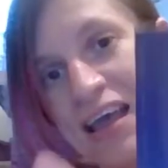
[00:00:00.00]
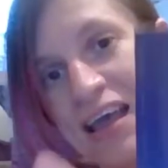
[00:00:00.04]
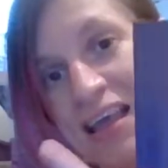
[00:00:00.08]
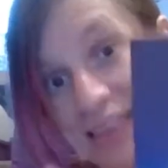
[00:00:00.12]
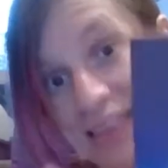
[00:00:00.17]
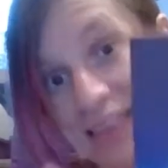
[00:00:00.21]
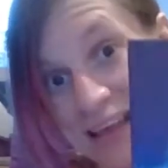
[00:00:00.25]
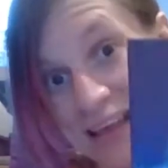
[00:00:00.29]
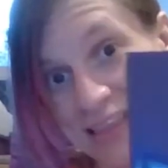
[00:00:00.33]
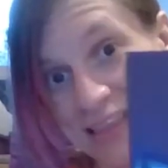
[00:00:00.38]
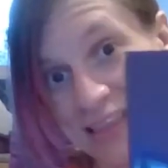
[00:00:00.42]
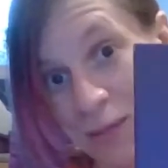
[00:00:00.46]

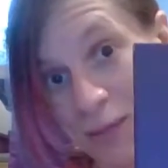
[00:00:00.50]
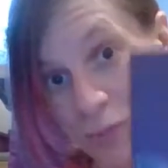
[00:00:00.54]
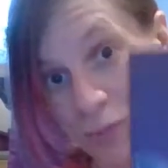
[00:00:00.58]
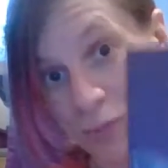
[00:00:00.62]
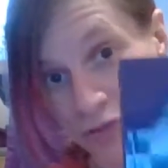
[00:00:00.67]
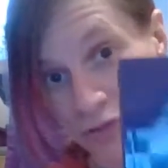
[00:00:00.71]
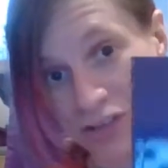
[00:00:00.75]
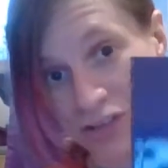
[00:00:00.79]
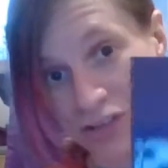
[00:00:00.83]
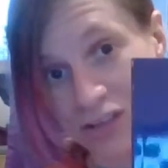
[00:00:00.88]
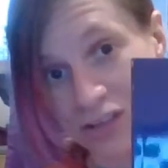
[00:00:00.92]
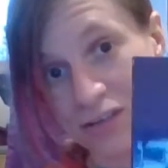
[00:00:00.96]
that they
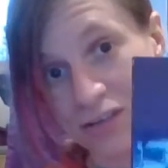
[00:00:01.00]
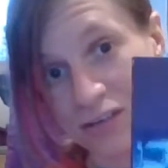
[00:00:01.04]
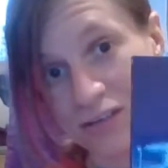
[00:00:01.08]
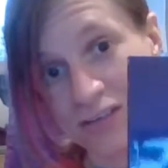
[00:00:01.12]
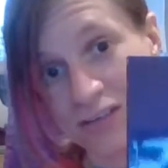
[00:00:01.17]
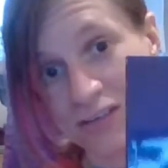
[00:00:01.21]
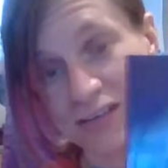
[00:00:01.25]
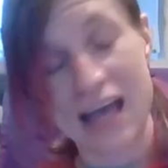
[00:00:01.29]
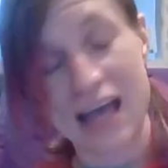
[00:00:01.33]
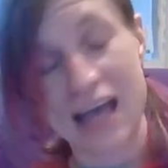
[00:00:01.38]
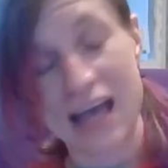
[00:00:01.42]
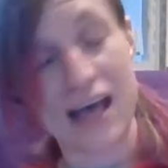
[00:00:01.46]

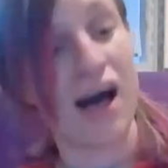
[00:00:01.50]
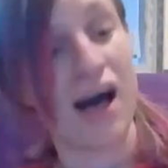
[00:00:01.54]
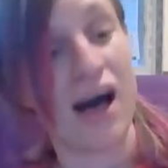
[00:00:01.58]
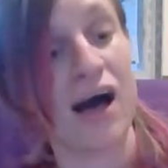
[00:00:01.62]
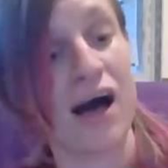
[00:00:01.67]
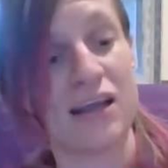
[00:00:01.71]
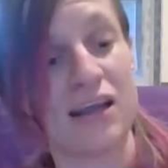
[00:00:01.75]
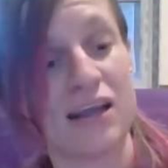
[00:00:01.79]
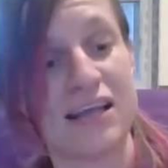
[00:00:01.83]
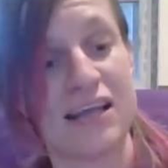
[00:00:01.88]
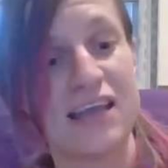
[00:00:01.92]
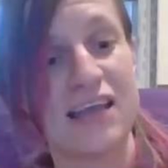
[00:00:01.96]
produce,
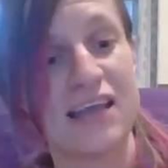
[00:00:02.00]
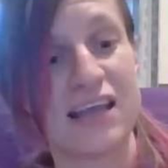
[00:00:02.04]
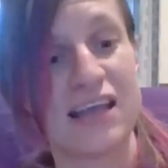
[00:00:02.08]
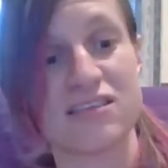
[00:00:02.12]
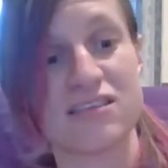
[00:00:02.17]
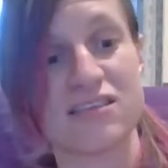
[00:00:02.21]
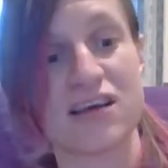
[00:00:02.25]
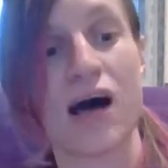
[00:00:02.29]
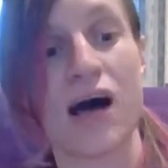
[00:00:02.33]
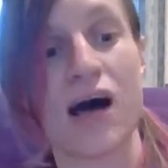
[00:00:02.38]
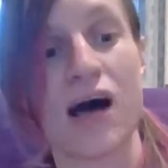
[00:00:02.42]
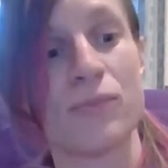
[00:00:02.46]
and in
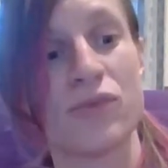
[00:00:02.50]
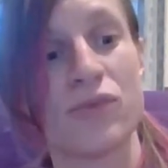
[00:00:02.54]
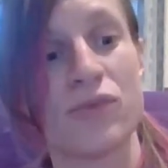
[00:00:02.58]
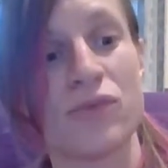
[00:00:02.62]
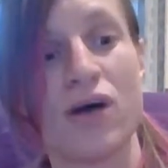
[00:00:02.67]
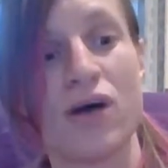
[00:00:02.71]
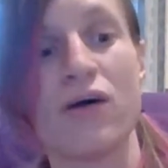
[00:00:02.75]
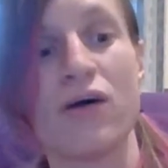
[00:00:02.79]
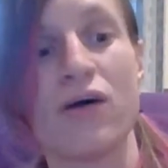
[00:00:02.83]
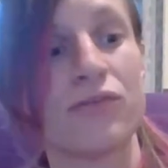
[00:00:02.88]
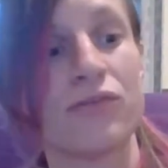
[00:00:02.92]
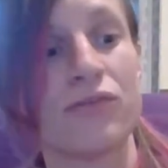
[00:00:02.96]
terms
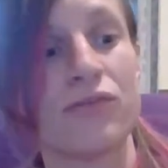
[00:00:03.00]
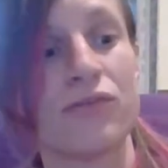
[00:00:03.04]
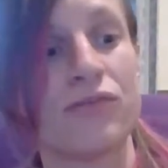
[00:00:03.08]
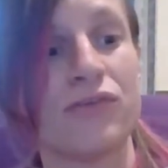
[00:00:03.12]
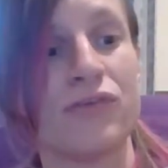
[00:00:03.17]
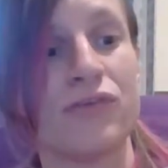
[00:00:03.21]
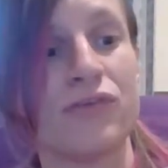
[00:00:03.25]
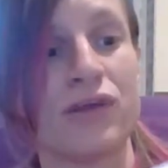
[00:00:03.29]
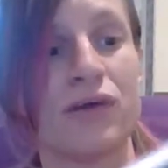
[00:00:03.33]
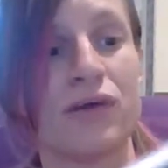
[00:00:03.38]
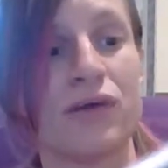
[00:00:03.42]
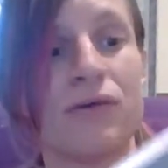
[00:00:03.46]
of,
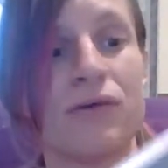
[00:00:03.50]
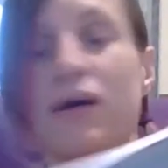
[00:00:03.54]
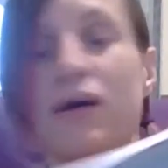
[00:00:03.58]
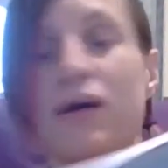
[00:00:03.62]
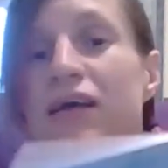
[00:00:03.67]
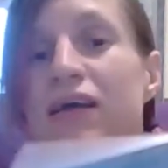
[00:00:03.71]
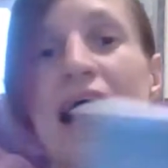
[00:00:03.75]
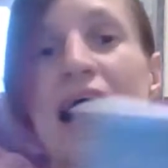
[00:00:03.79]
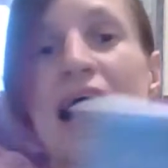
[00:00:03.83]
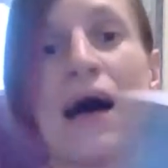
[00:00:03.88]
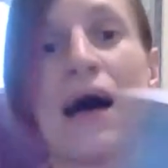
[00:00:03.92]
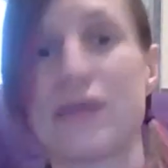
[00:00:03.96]
you know,
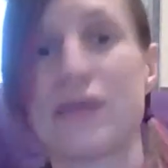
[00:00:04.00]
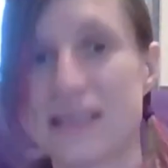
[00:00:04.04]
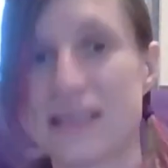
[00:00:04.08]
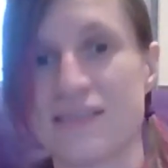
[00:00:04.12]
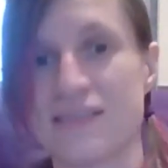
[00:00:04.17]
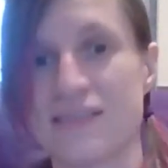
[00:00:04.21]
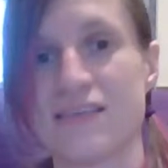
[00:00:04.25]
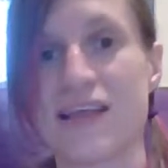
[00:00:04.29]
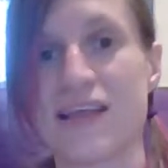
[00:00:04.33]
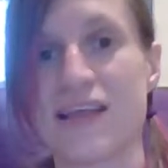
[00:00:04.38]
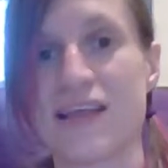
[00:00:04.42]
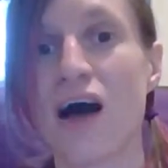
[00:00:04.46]
how
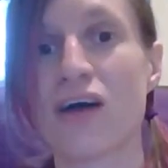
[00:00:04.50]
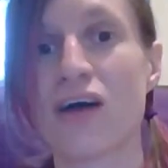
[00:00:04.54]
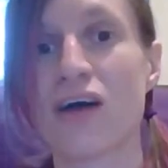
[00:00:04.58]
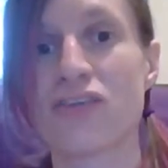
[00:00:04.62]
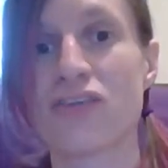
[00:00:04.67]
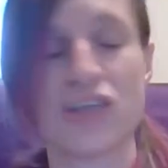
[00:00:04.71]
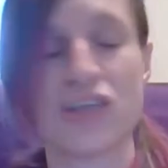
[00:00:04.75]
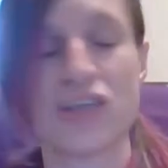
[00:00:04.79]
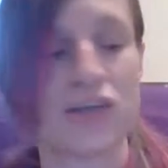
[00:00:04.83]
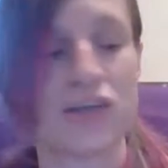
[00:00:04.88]
easy they are to